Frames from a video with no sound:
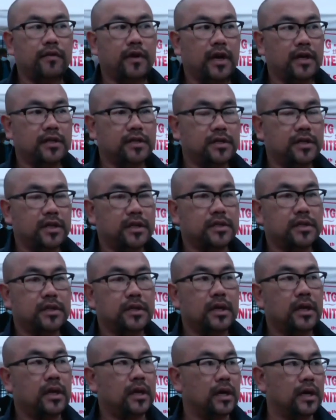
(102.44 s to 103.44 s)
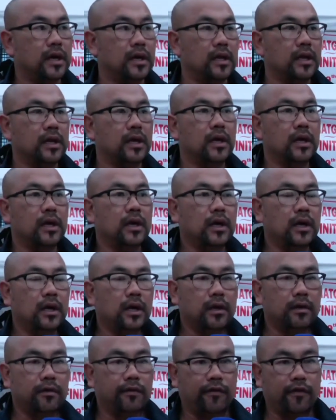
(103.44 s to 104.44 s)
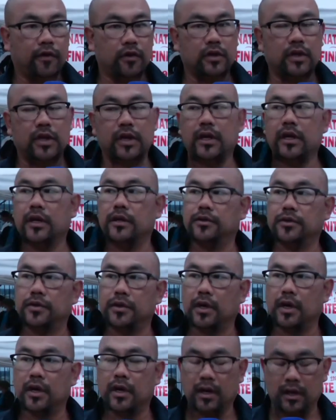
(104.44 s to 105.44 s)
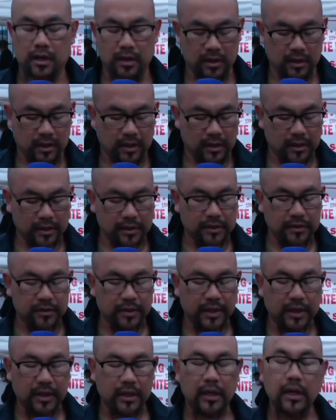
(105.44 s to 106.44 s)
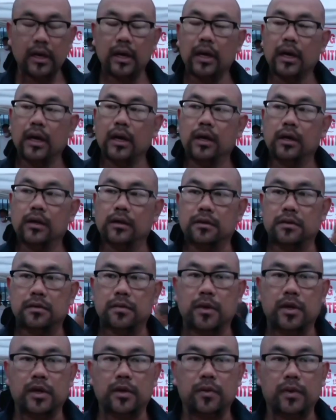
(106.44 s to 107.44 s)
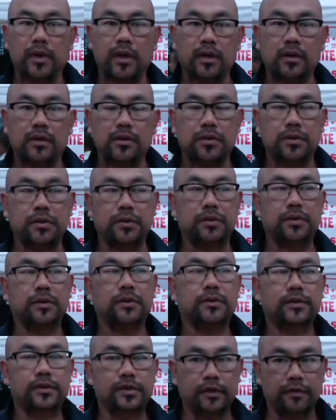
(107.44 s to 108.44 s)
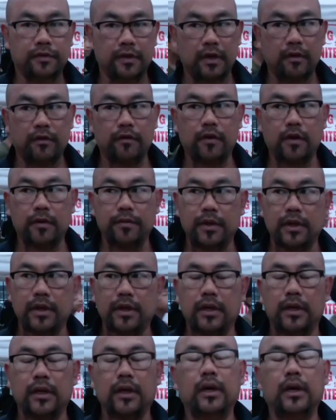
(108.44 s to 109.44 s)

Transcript: agitation and the 4th day into our hunger strike. This morning we had to shift out from the